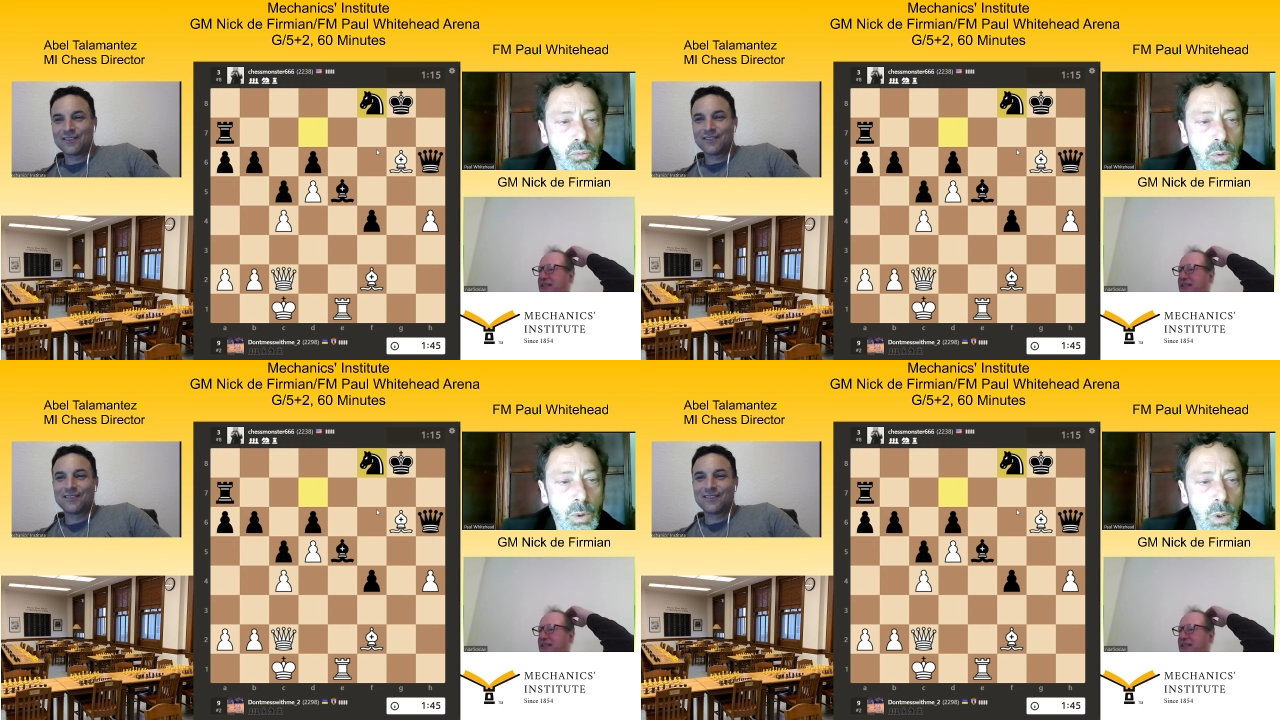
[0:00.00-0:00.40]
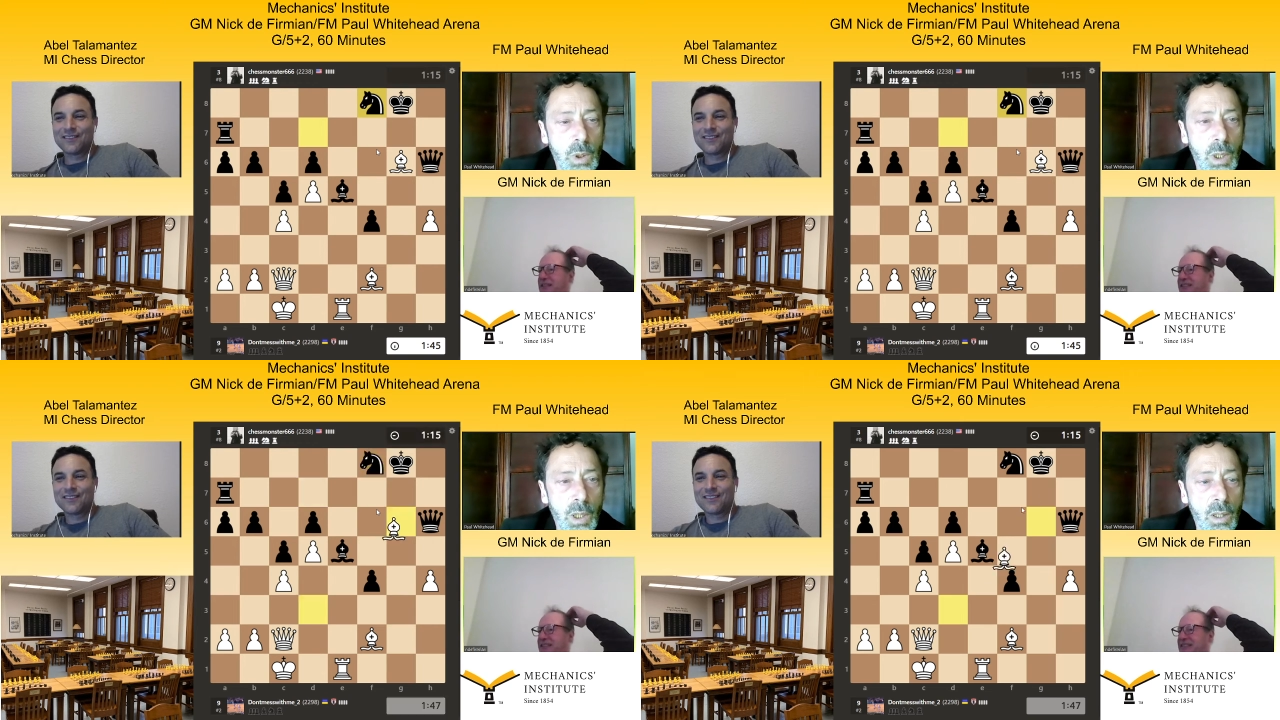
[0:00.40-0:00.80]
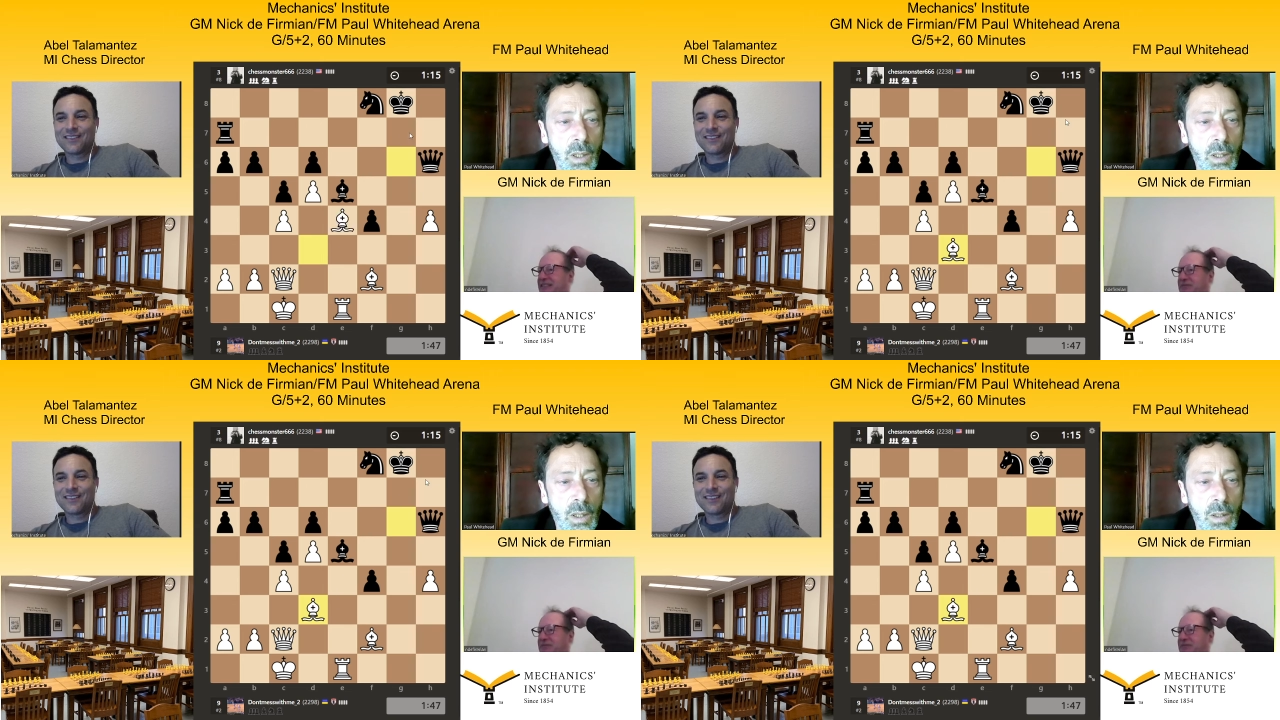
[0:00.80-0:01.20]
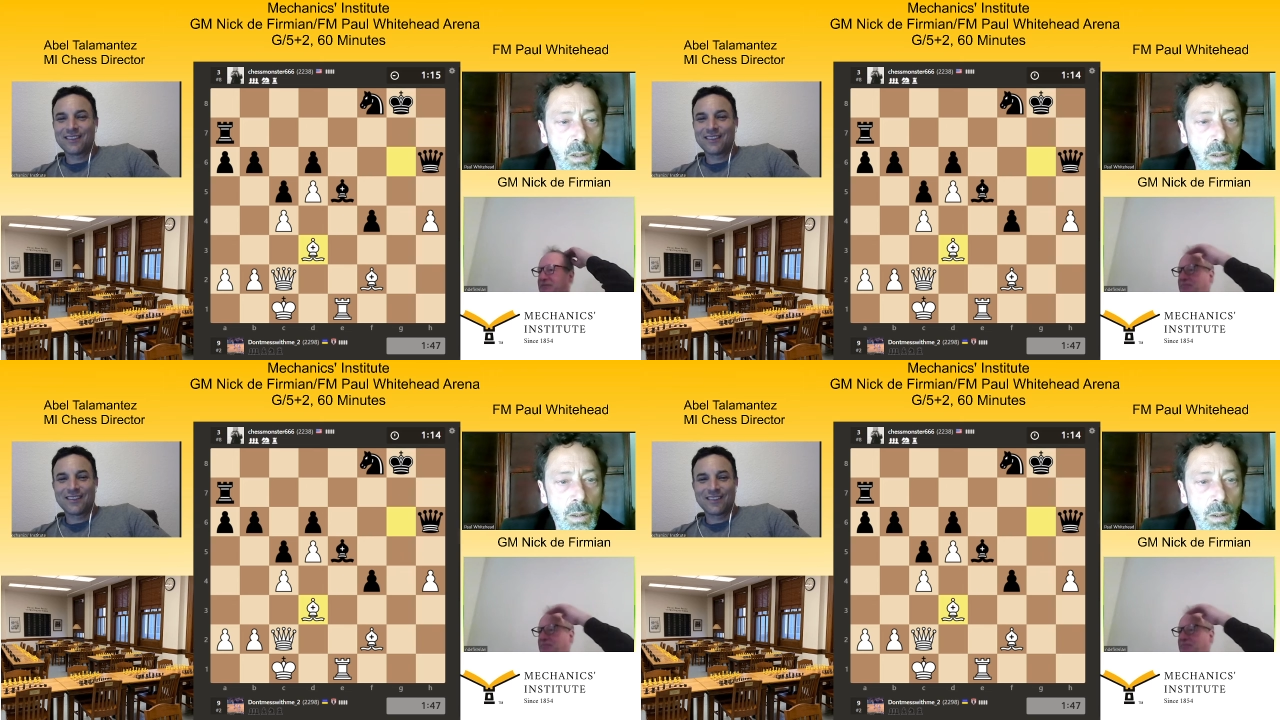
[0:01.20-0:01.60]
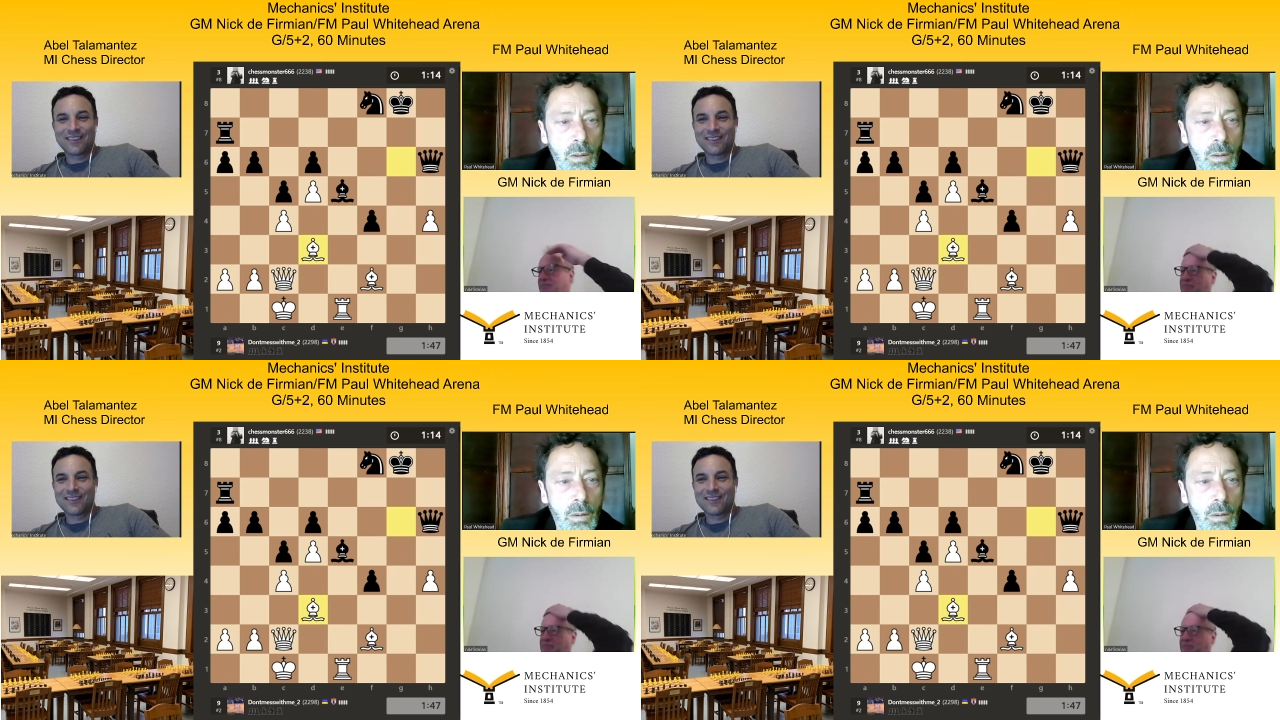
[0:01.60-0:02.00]

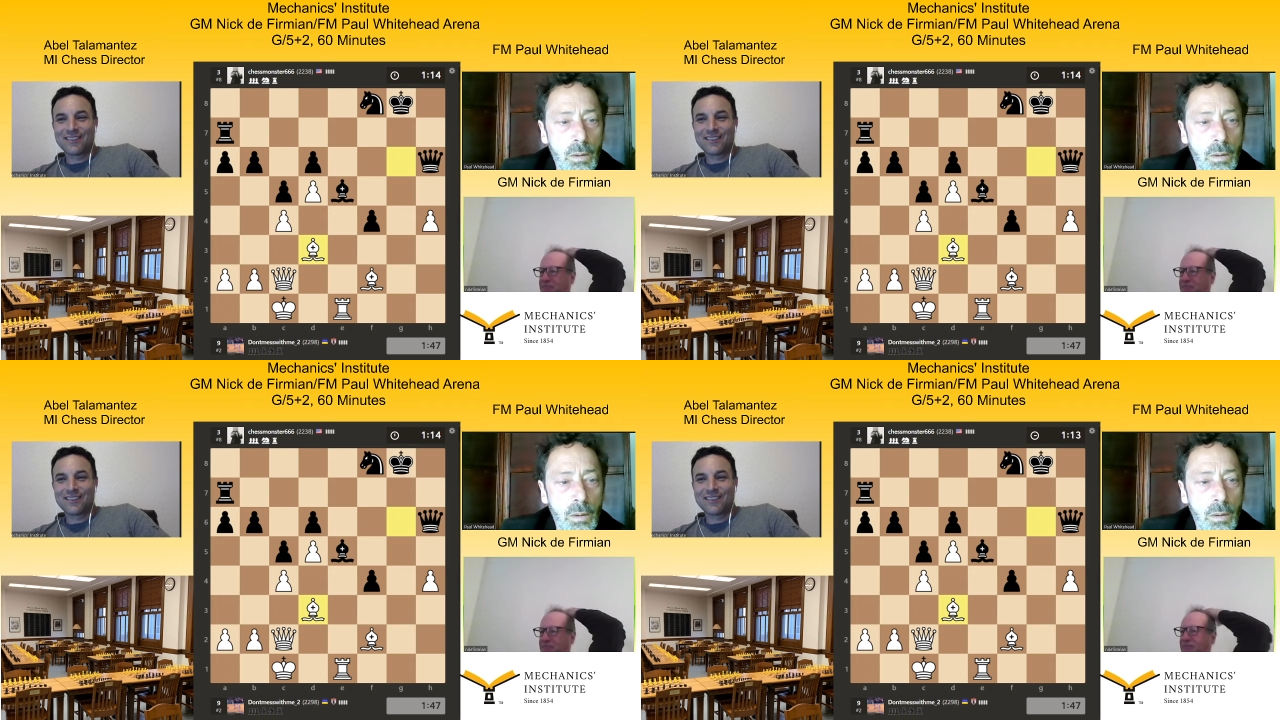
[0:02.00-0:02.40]
Nothing is said.